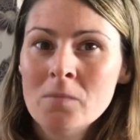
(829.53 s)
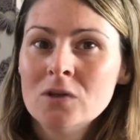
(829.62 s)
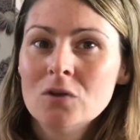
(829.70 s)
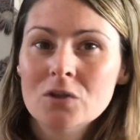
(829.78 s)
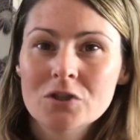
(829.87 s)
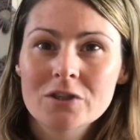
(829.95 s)

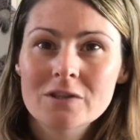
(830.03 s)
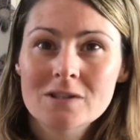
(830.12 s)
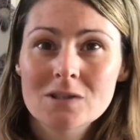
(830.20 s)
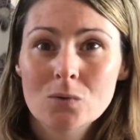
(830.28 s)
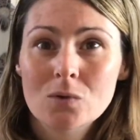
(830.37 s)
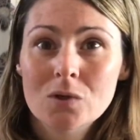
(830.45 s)
gosh,
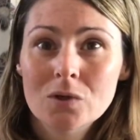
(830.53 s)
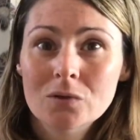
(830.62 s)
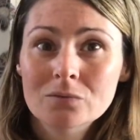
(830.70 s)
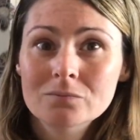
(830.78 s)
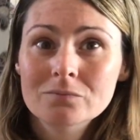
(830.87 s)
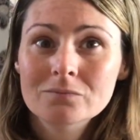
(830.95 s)
so cute.
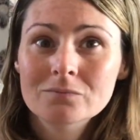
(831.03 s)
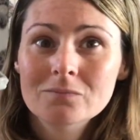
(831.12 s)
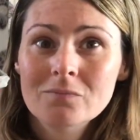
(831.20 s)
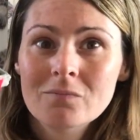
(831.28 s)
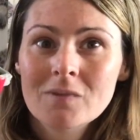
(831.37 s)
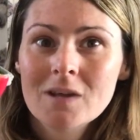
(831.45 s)

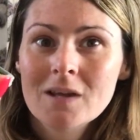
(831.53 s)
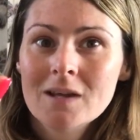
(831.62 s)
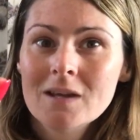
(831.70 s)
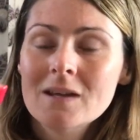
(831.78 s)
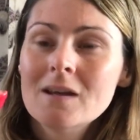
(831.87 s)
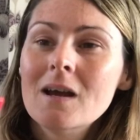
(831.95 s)

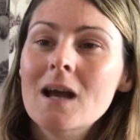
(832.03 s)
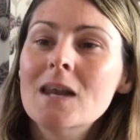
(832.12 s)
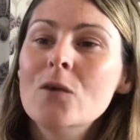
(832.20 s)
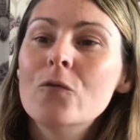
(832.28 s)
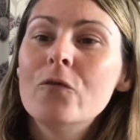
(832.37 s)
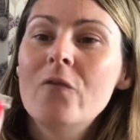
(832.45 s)
A
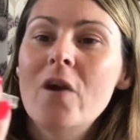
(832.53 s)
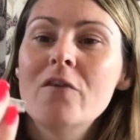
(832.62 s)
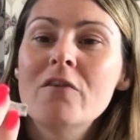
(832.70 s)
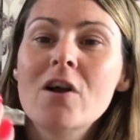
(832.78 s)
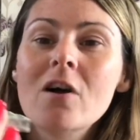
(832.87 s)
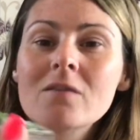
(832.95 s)
little
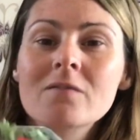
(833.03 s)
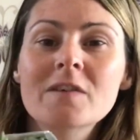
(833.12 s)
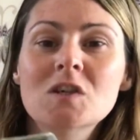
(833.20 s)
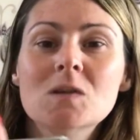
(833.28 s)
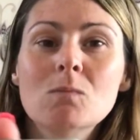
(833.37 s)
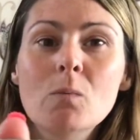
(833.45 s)
fairy garden
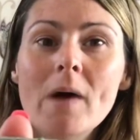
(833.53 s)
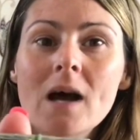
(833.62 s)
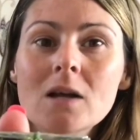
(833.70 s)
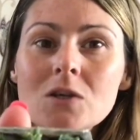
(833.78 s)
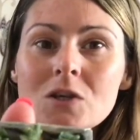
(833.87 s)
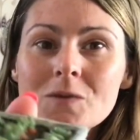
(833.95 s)
vegetable
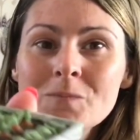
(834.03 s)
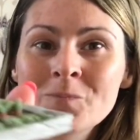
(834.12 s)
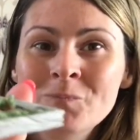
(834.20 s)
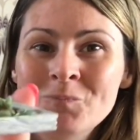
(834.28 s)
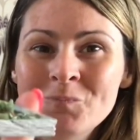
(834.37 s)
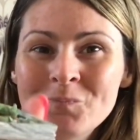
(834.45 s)
patch.
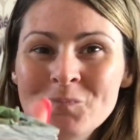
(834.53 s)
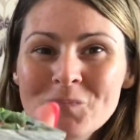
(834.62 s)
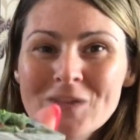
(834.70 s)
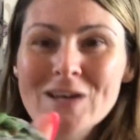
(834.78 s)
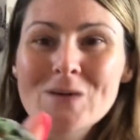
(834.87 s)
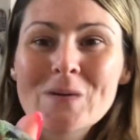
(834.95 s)

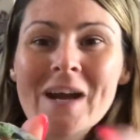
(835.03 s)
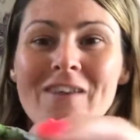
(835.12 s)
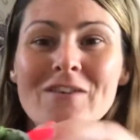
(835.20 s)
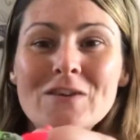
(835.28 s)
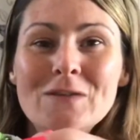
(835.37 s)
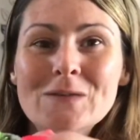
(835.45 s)
The little
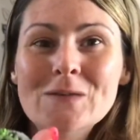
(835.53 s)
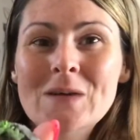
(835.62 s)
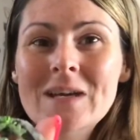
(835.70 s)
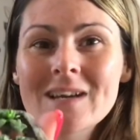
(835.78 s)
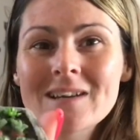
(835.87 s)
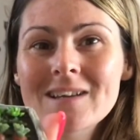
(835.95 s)
carrots.
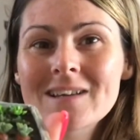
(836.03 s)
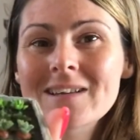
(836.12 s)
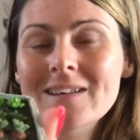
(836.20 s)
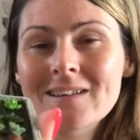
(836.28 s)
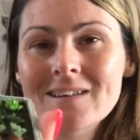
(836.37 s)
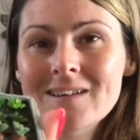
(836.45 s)

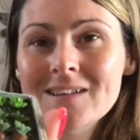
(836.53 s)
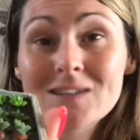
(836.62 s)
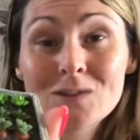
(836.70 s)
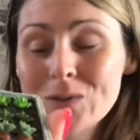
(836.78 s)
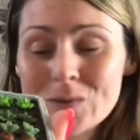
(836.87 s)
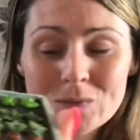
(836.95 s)

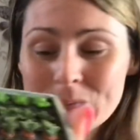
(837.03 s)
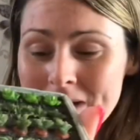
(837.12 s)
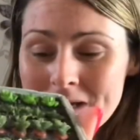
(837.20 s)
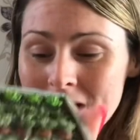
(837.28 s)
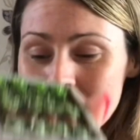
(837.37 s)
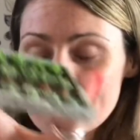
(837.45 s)
So
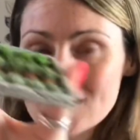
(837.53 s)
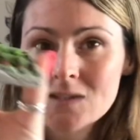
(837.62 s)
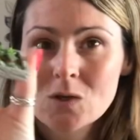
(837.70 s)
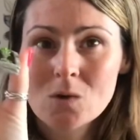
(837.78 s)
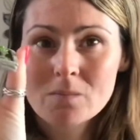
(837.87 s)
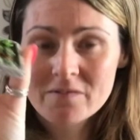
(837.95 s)
sweet. So
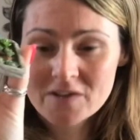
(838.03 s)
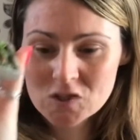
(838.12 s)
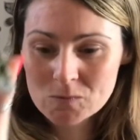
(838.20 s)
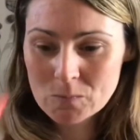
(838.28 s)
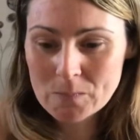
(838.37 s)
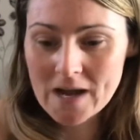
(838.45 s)
I've got my
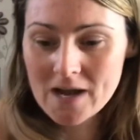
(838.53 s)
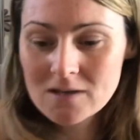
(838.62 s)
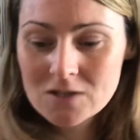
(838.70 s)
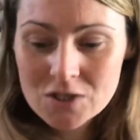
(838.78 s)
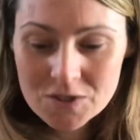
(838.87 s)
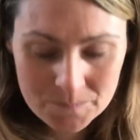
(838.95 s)
vegetable
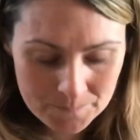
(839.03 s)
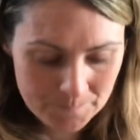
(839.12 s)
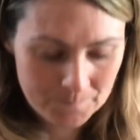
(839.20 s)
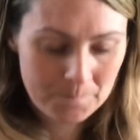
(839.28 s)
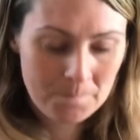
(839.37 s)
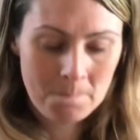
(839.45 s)
patch,
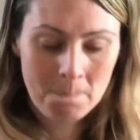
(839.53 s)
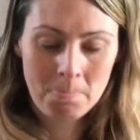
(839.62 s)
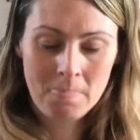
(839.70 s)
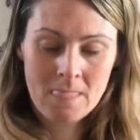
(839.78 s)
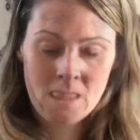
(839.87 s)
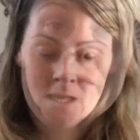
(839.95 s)

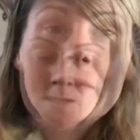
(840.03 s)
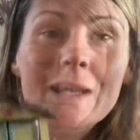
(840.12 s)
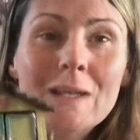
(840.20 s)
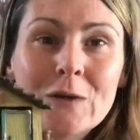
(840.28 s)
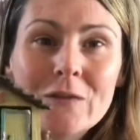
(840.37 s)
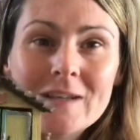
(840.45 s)
and then
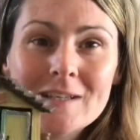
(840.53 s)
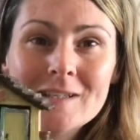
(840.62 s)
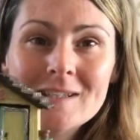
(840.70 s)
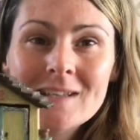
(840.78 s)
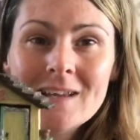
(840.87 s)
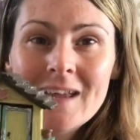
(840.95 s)
look at this.
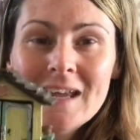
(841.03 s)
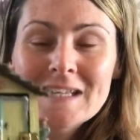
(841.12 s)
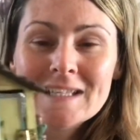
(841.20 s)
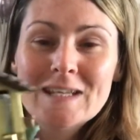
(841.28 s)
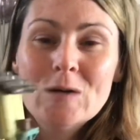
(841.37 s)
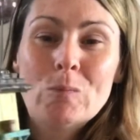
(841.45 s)

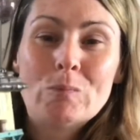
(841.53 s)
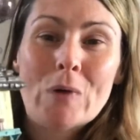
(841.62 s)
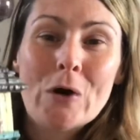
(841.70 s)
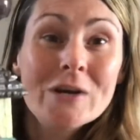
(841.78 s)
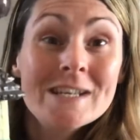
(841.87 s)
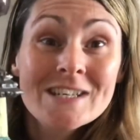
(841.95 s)
It's a little
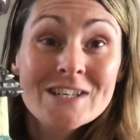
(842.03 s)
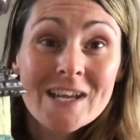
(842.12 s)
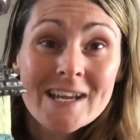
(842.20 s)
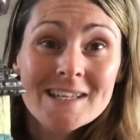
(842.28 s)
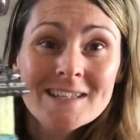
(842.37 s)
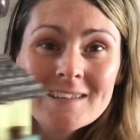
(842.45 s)
potting shed.